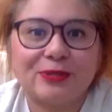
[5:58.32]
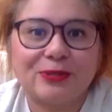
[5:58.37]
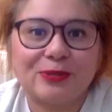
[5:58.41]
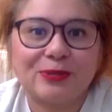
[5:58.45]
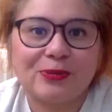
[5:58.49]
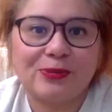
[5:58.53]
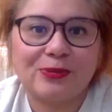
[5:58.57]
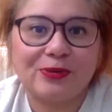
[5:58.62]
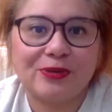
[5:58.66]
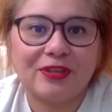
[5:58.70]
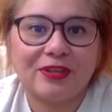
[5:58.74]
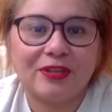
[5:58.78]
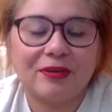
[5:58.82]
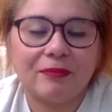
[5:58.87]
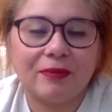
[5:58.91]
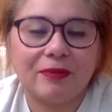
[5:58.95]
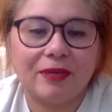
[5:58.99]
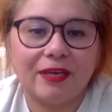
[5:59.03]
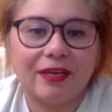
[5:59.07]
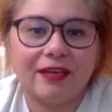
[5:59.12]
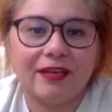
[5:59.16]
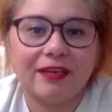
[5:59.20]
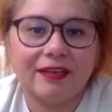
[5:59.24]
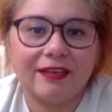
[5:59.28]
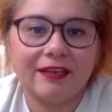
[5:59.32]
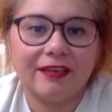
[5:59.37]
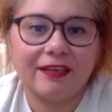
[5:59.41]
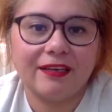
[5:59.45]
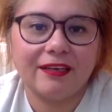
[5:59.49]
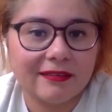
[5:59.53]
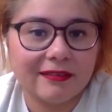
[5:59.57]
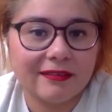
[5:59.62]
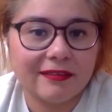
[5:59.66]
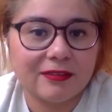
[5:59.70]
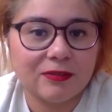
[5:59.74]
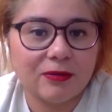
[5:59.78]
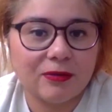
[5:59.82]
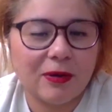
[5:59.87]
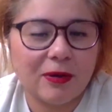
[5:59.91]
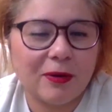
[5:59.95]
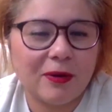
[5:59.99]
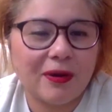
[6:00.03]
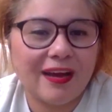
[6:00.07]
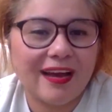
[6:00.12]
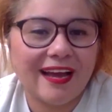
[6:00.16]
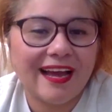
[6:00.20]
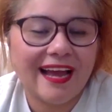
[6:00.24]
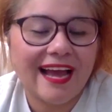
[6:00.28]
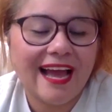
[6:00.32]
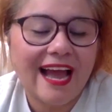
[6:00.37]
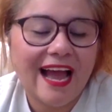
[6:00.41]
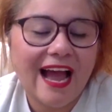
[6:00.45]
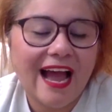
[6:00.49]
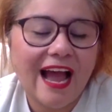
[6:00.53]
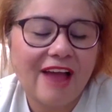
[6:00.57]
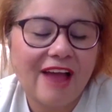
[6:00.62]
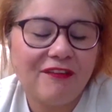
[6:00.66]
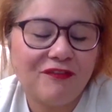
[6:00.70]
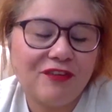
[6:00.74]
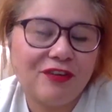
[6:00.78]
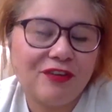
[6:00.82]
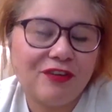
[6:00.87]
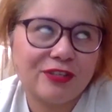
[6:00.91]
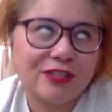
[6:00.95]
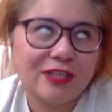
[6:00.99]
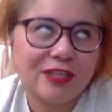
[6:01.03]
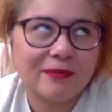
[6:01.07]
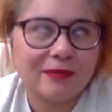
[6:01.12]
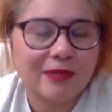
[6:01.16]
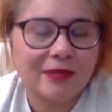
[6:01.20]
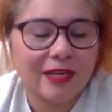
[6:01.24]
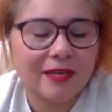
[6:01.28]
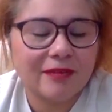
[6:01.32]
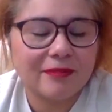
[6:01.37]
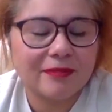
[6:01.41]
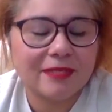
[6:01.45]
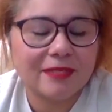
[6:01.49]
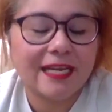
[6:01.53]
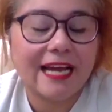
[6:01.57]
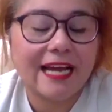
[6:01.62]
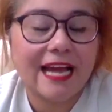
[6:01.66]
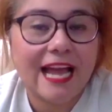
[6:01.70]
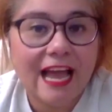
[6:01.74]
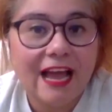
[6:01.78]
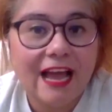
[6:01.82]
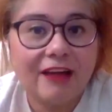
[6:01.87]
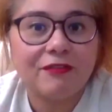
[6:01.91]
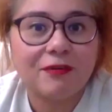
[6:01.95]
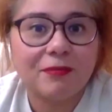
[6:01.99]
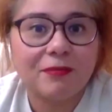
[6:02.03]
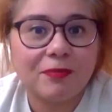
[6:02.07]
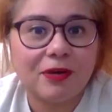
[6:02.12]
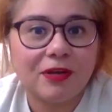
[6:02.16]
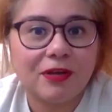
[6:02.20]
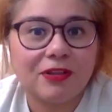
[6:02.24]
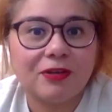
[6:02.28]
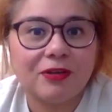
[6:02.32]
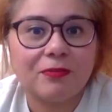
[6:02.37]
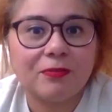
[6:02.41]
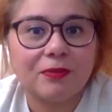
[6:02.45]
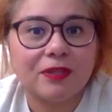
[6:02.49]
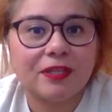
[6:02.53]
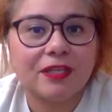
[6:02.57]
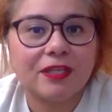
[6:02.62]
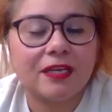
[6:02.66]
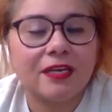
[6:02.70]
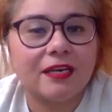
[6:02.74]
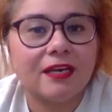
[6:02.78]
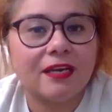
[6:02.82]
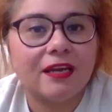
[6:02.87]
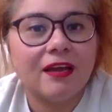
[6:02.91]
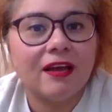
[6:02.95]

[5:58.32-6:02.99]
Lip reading: older than me. So I feel sometimes like I have a brother, but then